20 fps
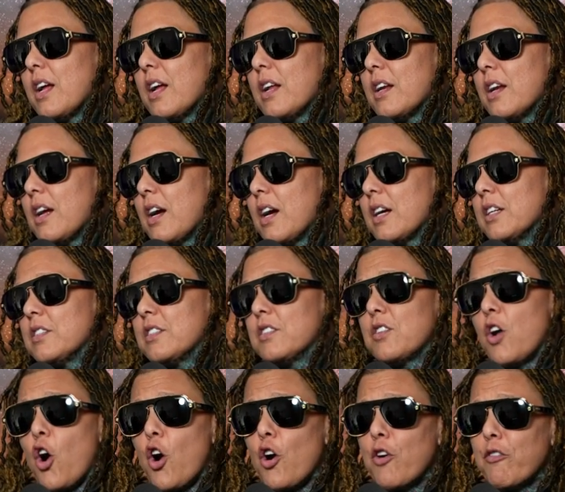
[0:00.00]
and it's
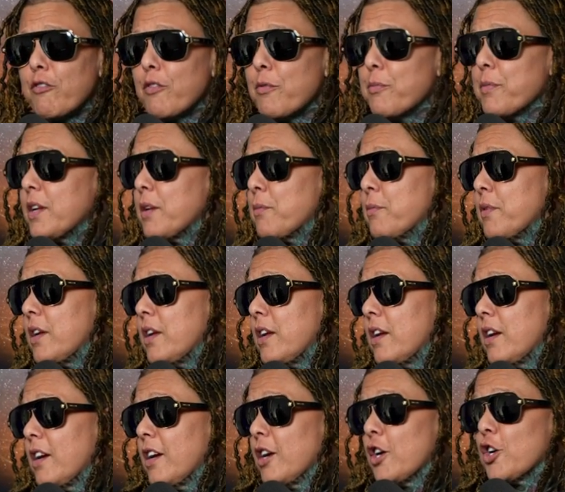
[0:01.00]
hard for me to
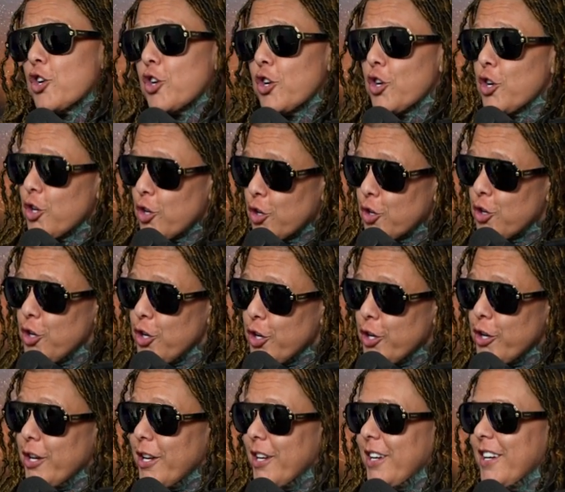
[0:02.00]
be
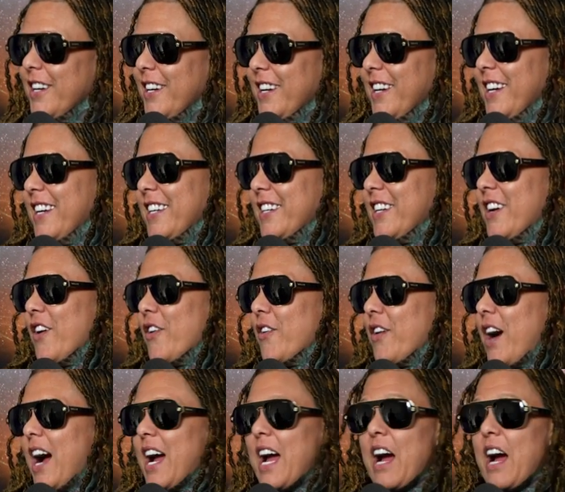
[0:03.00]
good. Right. You know, I